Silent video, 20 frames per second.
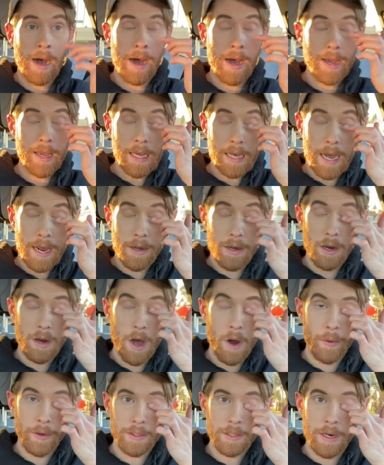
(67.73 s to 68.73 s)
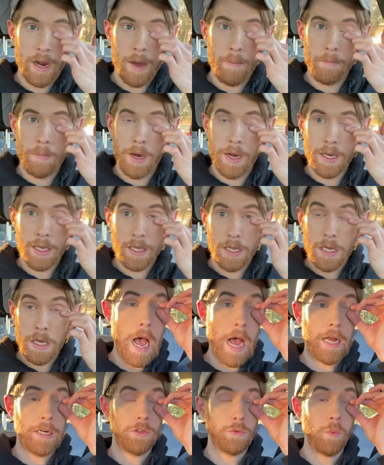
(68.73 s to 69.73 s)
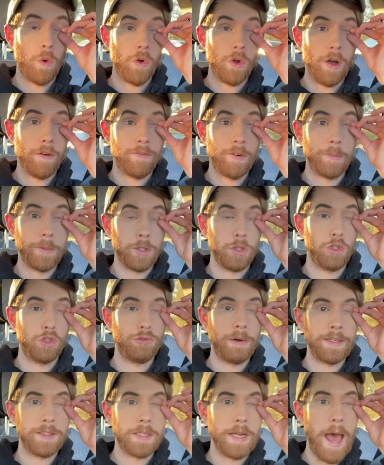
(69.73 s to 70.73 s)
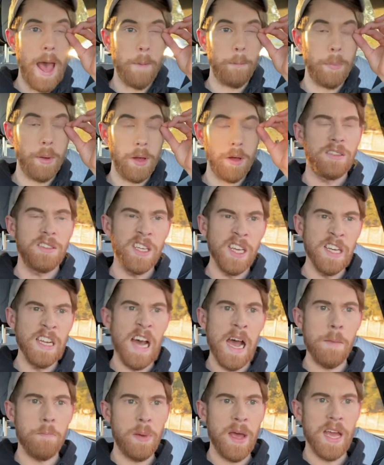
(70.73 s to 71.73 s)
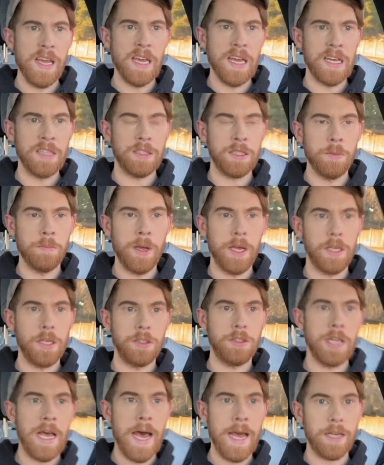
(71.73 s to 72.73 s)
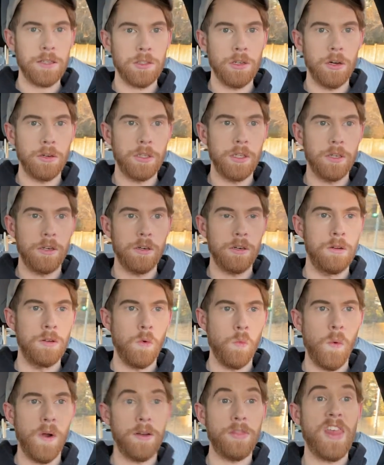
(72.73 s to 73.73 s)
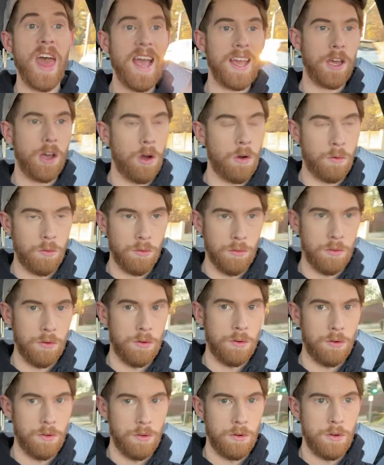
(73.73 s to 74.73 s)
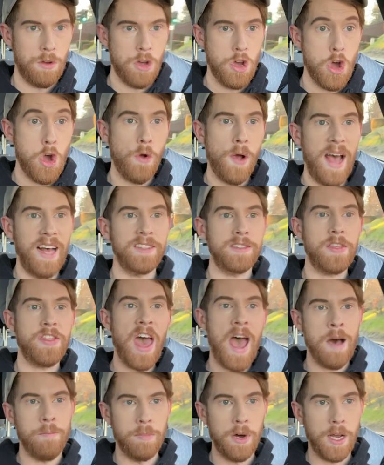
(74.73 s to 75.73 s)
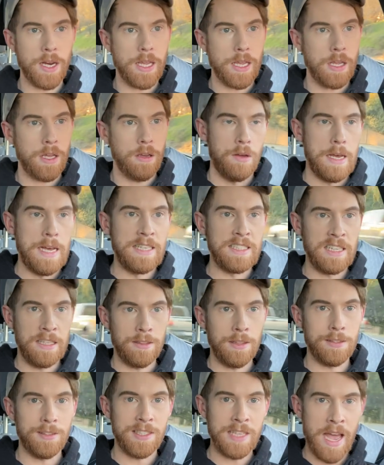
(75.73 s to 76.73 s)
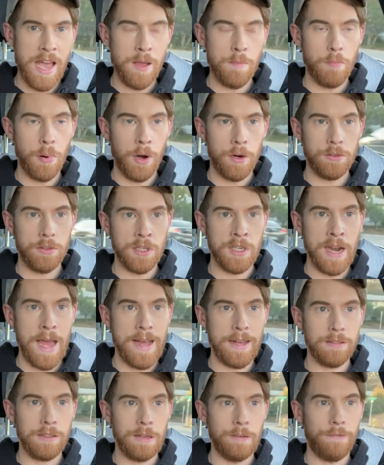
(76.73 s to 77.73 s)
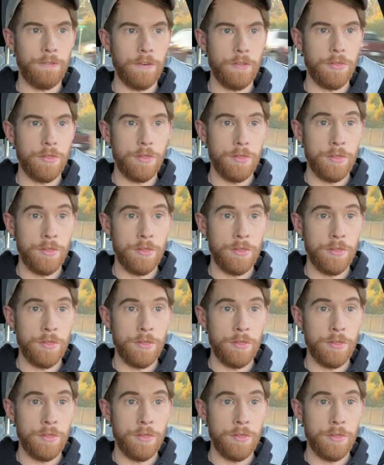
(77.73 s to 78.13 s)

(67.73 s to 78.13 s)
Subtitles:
eye. I know it's not money. I just woke up from a stress nap. Didn't I pay estimated tax all year? Where'd that go? Who has that money? Is it the same person asking for